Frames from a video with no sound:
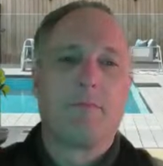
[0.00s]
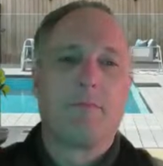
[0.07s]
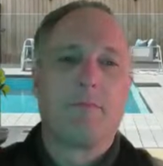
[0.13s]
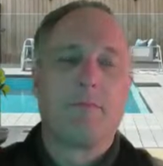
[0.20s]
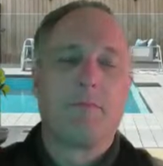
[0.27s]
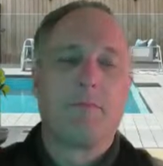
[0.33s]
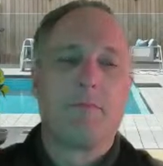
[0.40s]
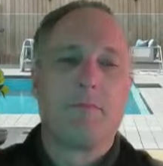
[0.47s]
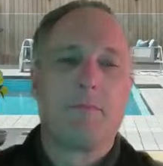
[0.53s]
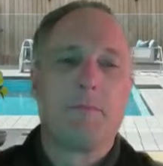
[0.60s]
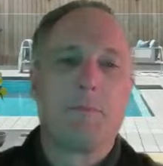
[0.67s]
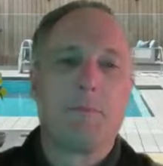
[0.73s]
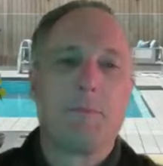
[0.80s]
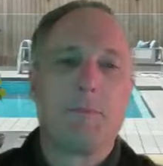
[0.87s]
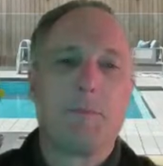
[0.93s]

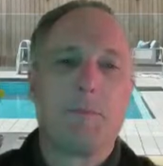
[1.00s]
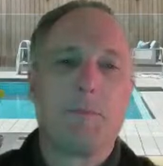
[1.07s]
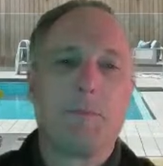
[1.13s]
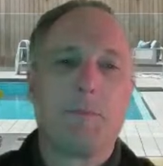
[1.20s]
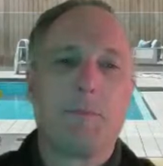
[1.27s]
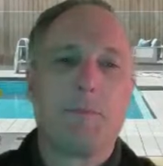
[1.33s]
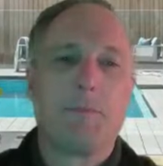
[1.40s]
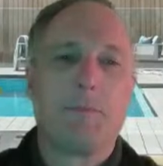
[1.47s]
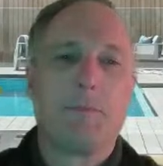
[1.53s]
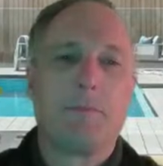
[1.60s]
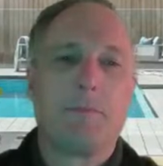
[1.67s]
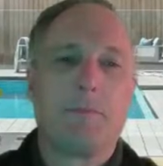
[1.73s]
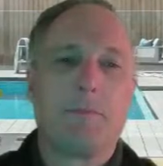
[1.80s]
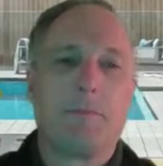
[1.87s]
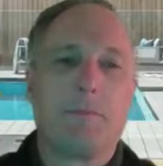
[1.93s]

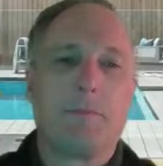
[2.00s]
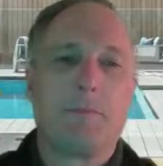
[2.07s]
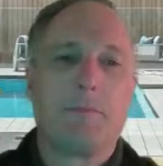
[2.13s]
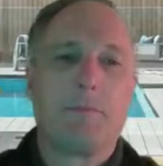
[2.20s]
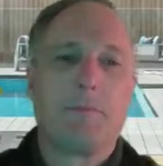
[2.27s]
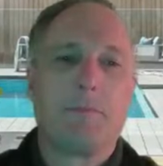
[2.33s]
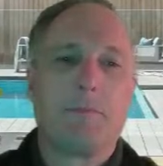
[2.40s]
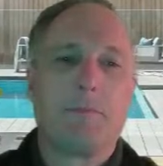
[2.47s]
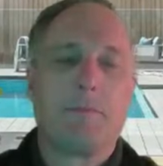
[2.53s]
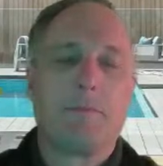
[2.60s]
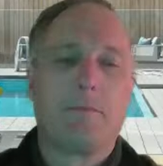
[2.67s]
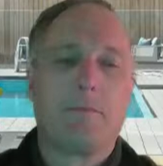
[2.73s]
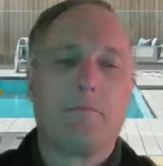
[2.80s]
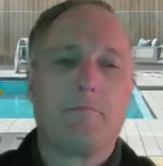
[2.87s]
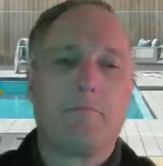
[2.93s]

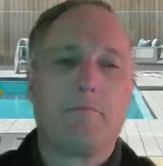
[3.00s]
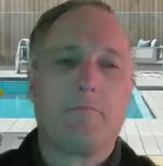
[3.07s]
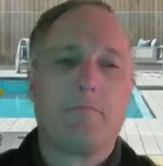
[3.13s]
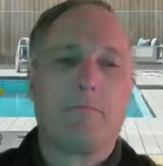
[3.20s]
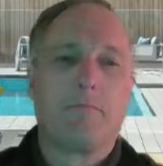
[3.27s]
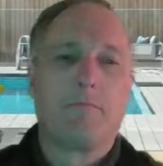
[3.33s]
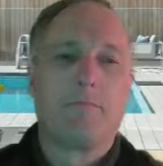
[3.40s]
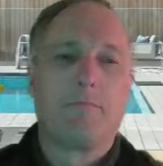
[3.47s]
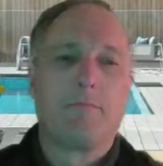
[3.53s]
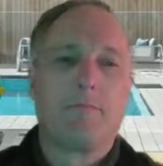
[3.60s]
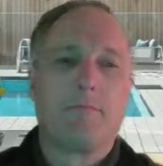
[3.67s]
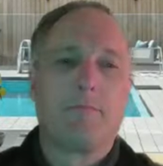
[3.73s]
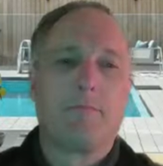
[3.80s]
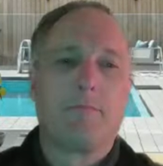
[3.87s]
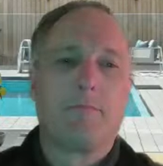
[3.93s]

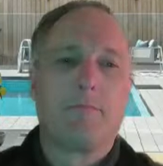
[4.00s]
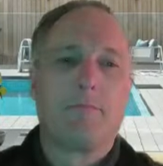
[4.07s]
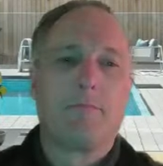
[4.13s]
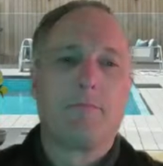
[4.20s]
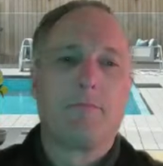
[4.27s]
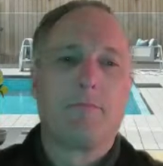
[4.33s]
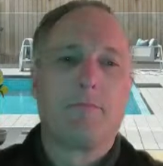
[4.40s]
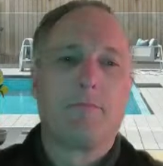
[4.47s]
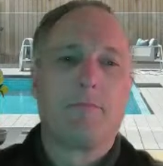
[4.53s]
[no speech]